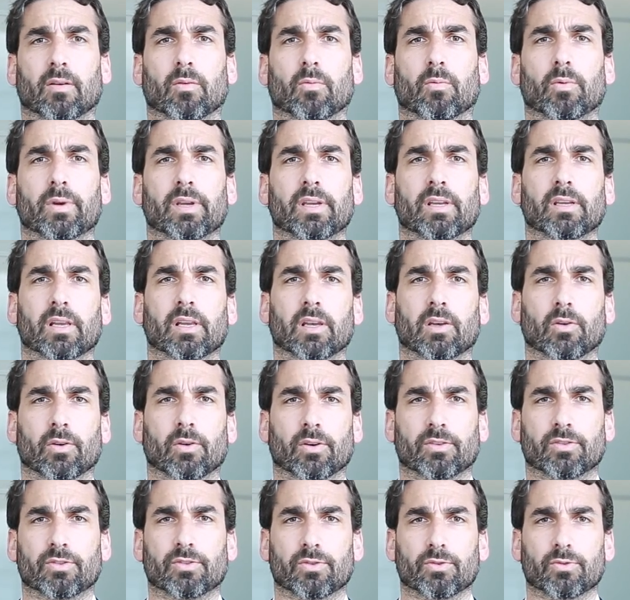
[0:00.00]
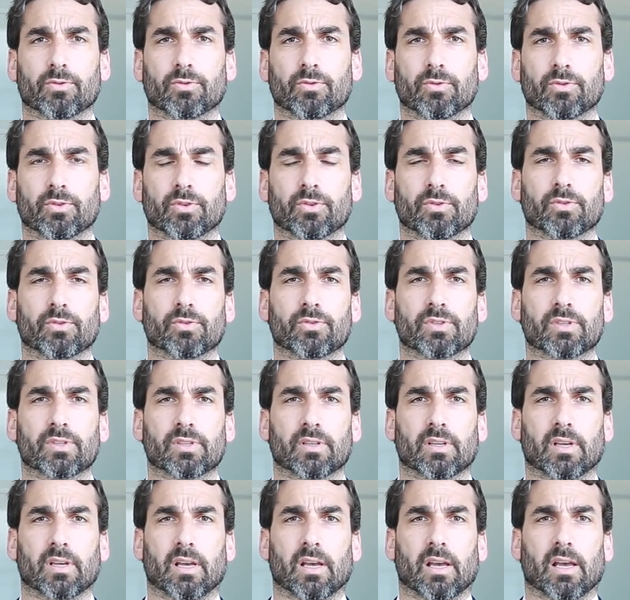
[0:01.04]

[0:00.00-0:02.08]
we look to use